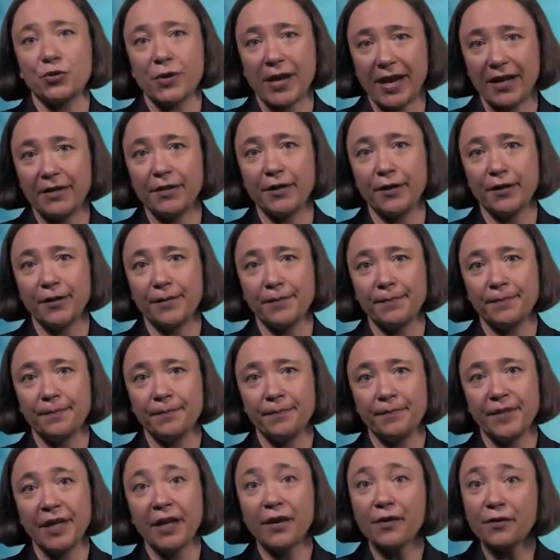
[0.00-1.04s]
you had here?
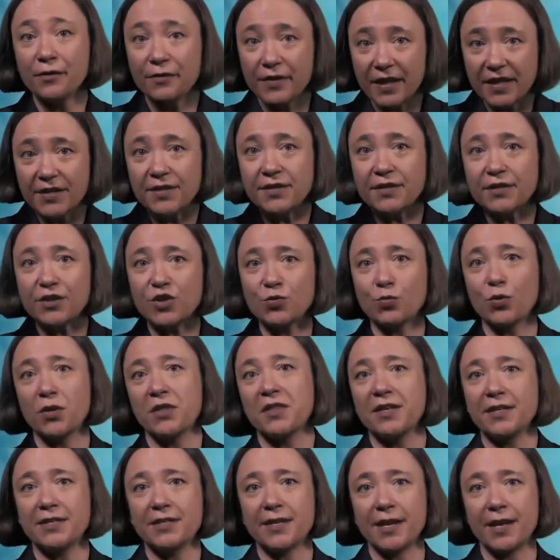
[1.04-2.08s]
This is what
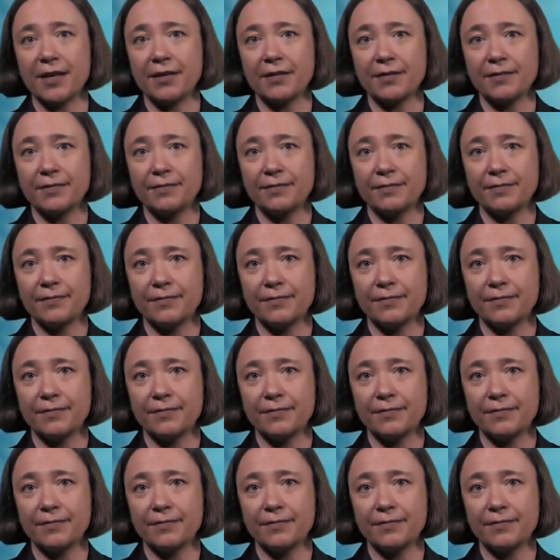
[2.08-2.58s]
they said.